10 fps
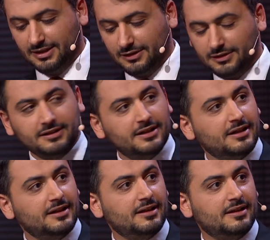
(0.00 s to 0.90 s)
You're not.
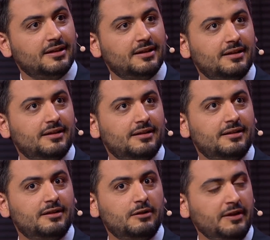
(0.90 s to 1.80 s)

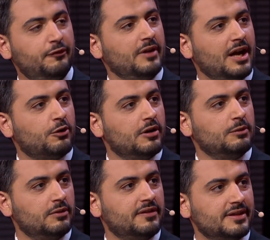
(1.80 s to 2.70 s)
If we are
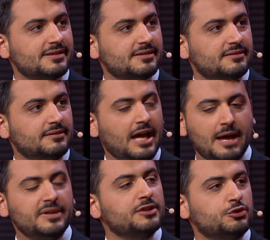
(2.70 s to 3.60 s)
going with this,
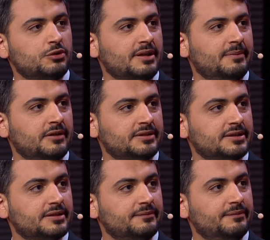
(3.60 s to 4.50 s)
I'm not sure about it.
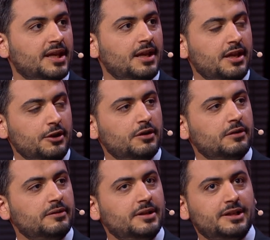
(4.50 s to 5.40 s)
You
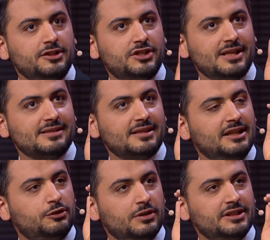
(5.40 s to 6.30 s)
know, just
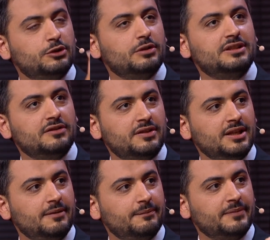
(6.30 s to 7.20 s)
in
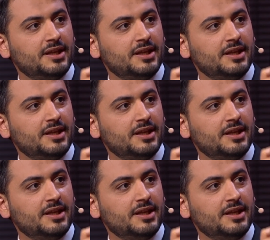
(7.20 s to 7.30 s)
2023,